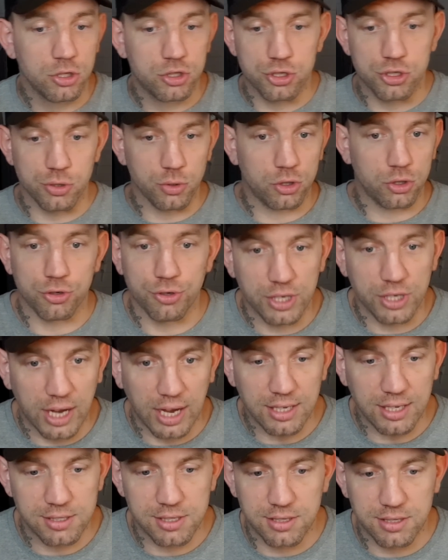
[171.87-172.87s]
to
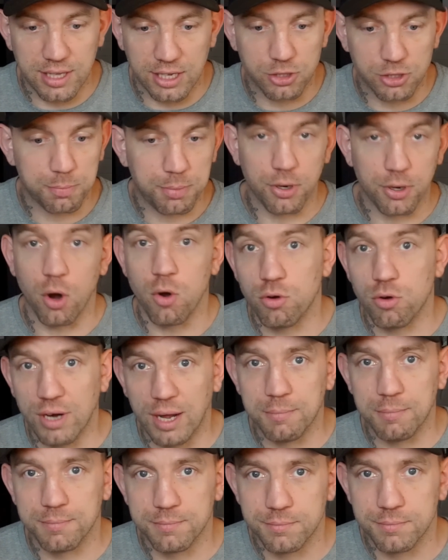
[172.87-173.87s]
create this
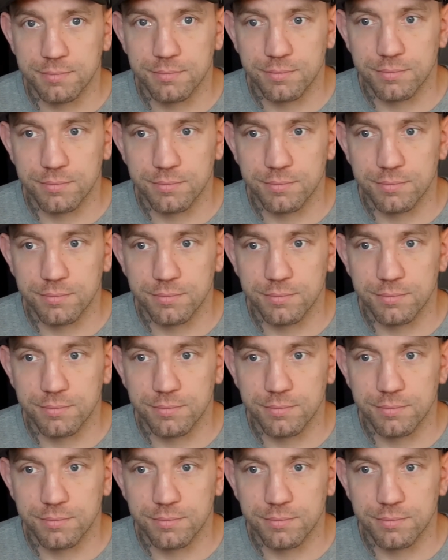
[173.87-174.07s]
program